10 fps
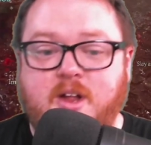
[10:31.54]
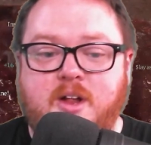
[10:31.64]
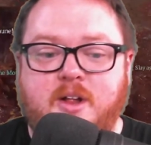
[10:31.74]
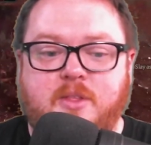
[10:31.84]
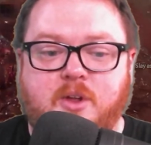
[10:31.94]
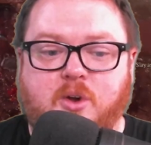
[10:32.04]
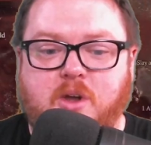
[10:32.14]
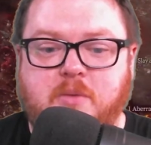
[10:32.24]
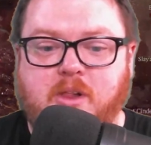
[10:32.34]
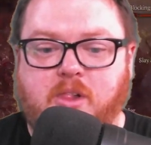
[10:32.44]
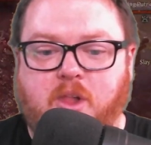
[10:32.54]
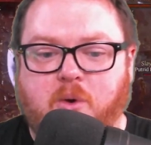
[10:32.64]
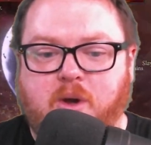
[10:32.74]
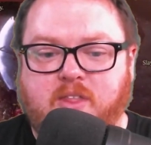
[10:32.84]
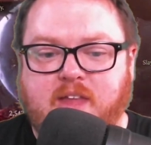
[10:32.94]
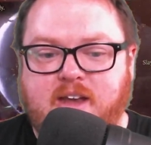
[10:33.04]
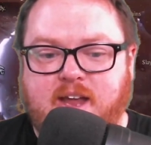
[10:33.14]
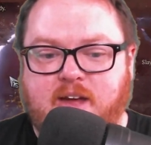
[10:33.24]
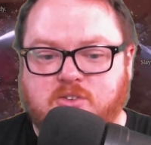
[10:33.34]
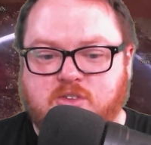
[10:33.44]
They're going to be lowering that
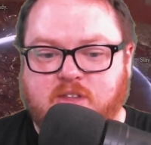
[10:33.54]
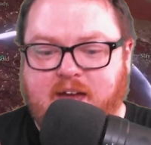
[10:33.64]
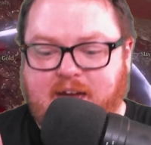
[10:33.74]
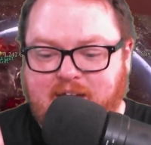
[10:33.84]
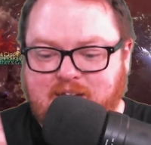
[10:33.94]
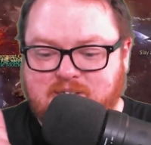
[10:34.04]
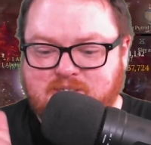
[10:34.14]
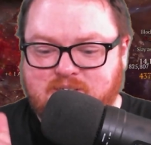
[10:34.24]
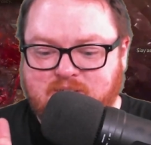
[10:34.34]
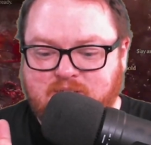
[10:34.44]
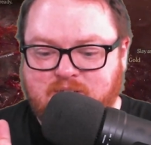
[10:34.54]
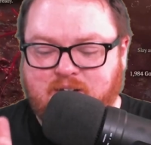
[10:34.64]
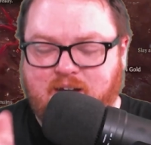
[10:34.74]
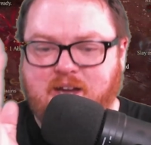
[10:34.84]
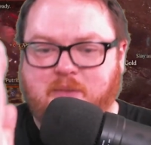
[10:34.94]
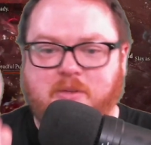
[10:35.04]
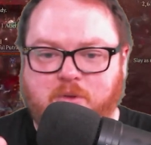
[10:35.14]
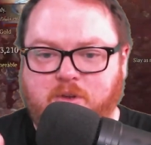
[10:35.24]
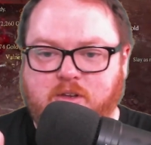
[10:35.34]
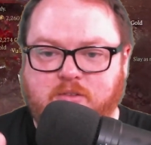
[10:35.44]
down to the highest item level you
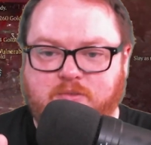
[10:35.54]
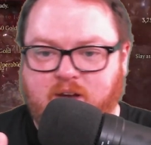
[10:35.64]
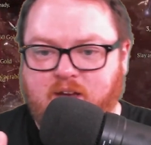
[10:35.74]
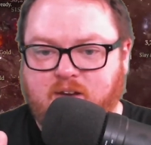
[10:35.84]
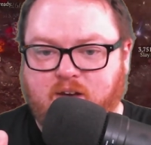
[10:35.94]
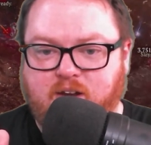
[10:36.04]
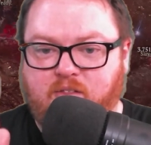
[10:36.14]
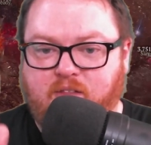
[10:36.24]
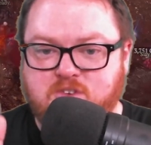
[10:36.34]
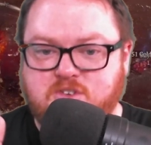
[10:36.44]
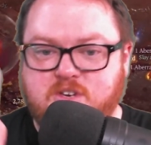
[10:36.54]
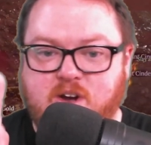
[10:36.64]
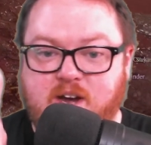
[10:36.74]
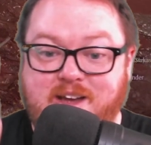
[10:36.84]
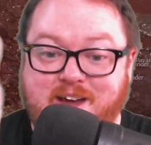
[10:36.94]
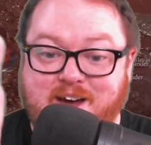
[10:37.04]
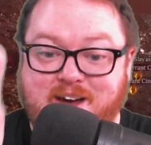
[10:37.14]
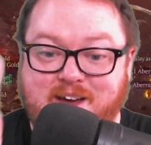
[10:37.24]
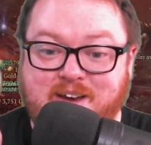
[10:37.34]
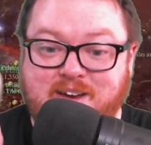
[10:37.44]
can find on a legendary
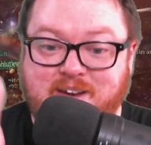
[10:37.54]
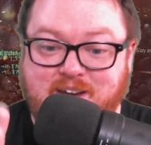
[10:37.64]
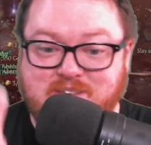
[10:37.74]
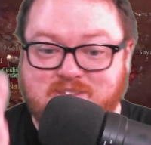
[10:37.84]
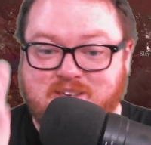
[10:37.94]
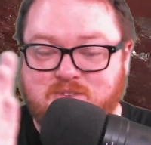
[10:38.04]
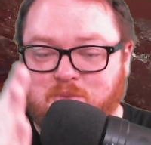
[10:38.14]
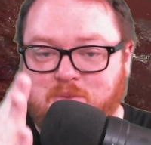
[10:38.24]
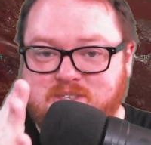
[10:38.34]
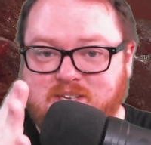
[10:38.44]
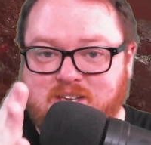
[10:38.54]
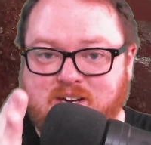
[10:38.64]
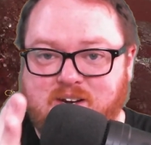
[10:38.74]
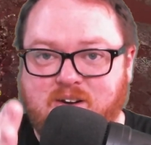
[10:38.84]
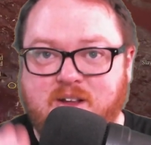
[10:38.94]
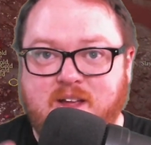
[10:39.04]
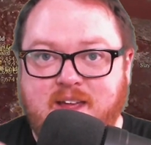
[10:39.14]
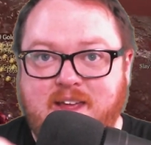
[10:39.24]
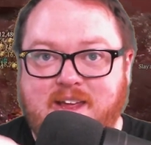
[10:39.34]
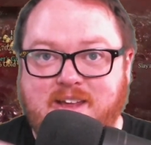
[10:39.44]
non-ancestral piece of gear
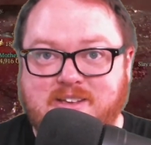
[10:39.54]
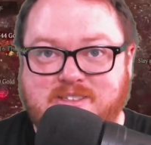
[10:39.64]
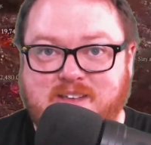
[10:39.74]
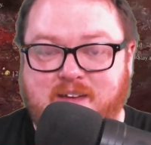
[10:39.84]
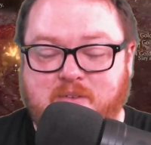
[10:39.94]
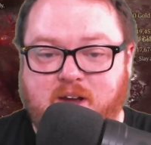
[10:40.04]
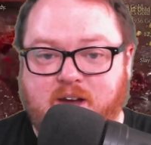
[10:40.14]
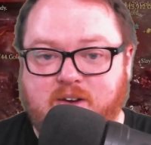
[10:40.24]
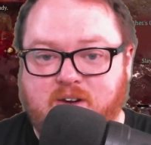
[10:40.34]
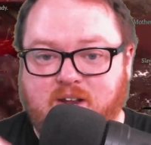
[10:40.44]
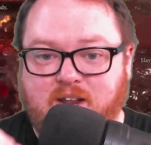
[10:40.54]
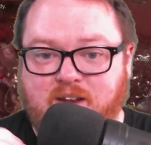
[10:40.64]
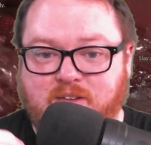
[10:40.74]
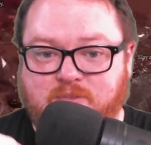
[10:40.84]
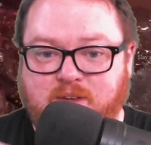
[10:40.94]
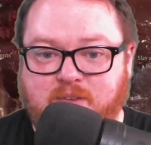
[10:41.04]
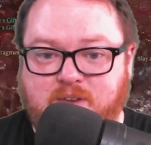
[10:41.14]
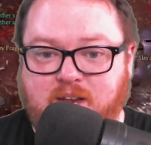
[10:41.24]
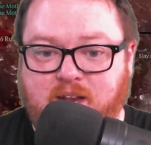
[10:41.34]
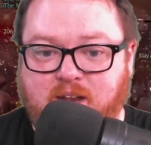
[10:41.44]
is 750.